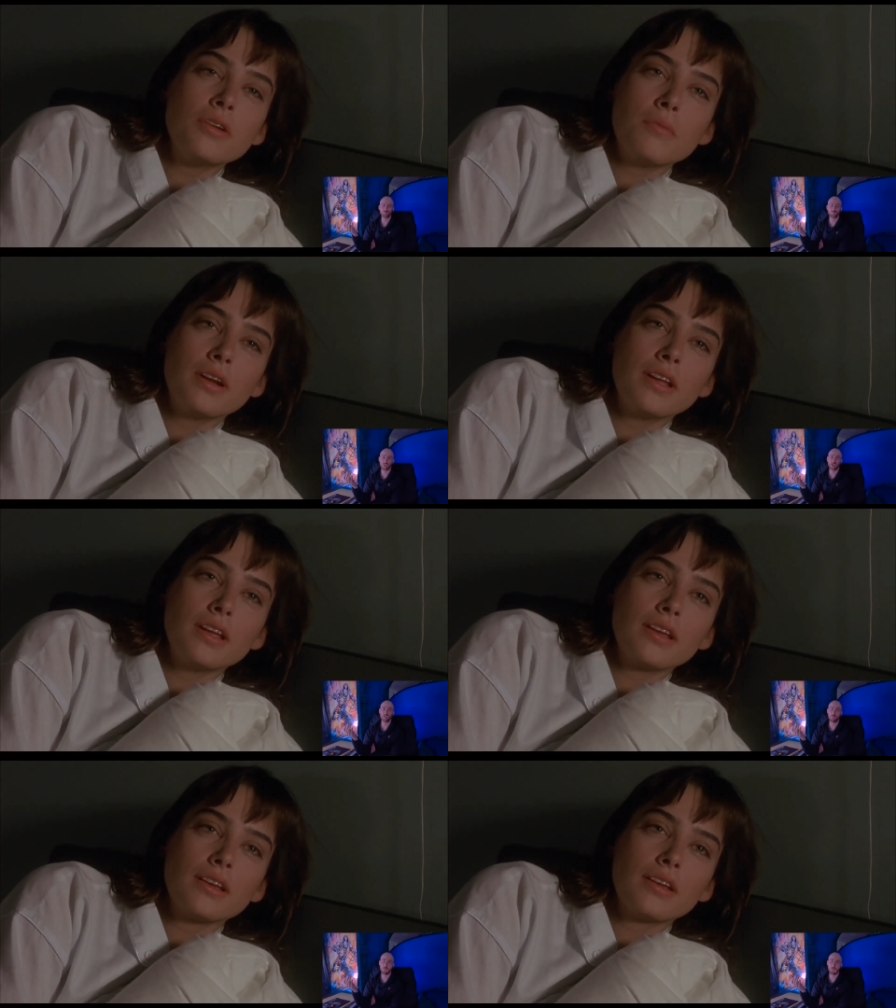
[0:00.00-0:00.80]
out for
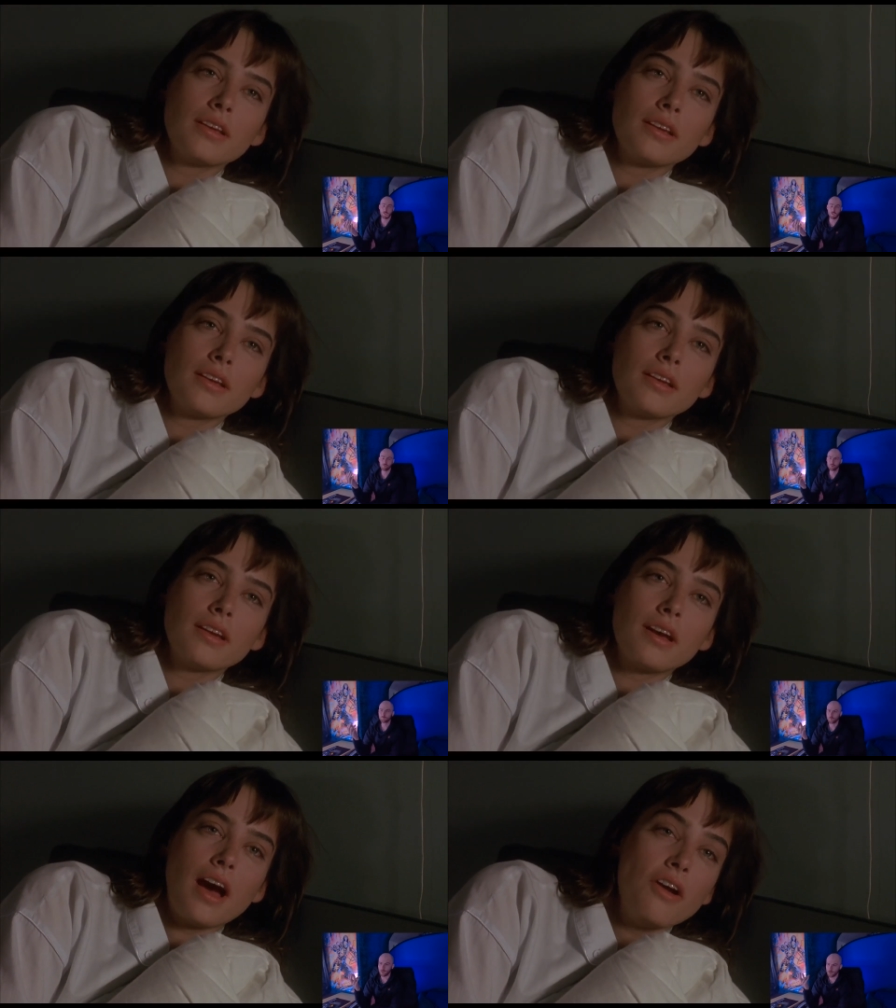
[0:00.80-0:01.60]
that. Uh,
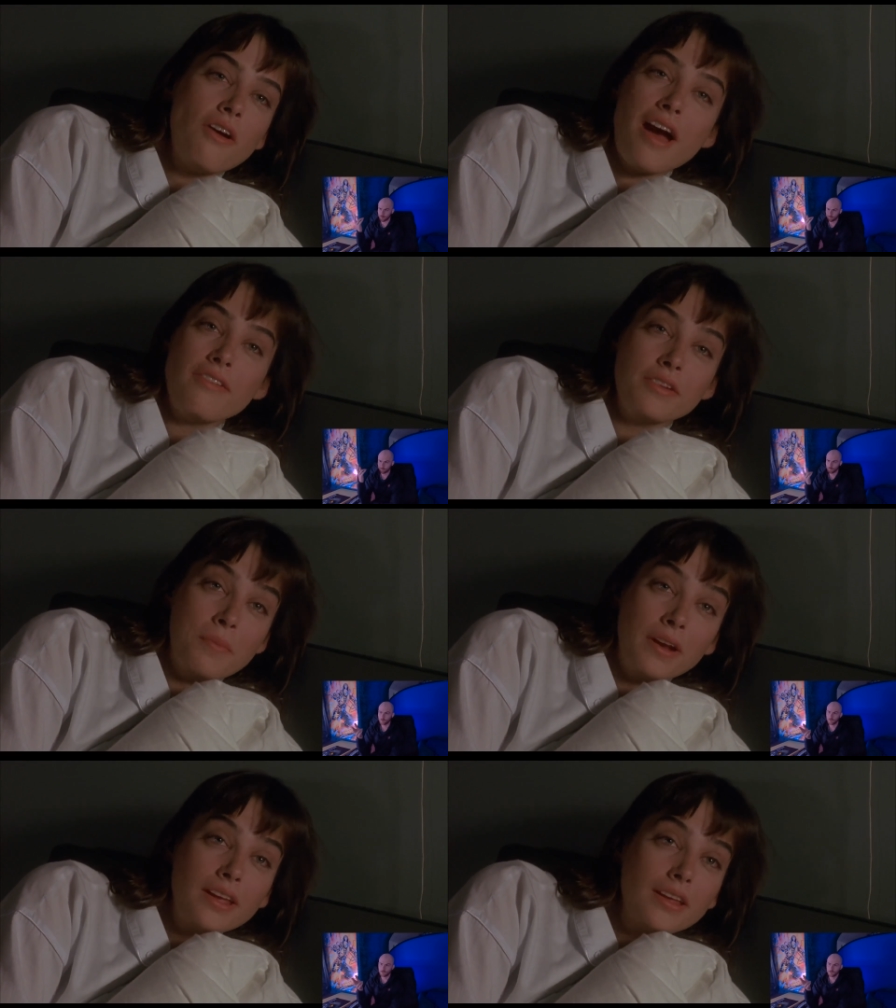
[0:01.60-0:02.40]

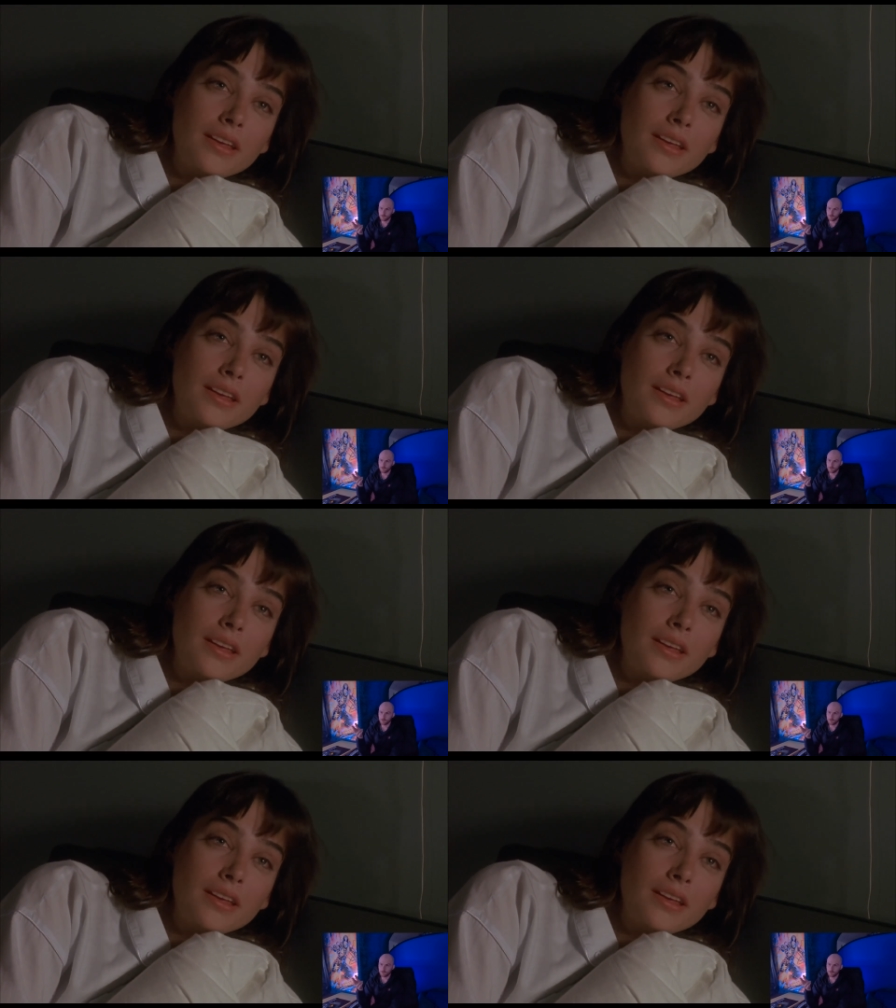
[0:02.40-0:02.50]
um,